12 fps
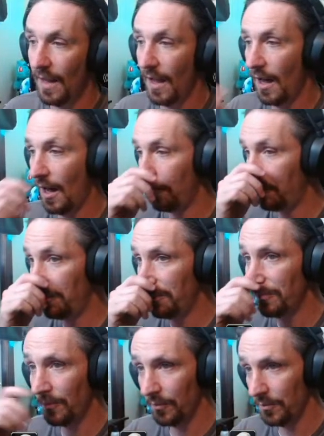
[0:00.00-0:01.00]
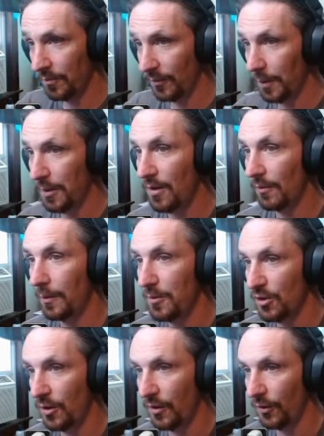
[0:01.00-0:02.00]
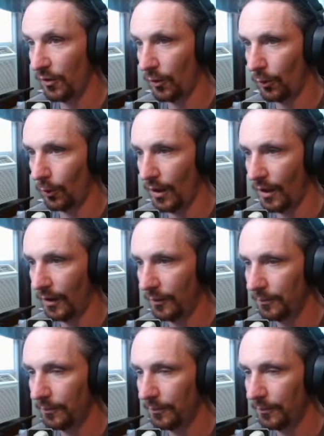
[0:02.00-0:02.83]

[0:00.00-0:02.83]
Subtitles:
Let me show you this little.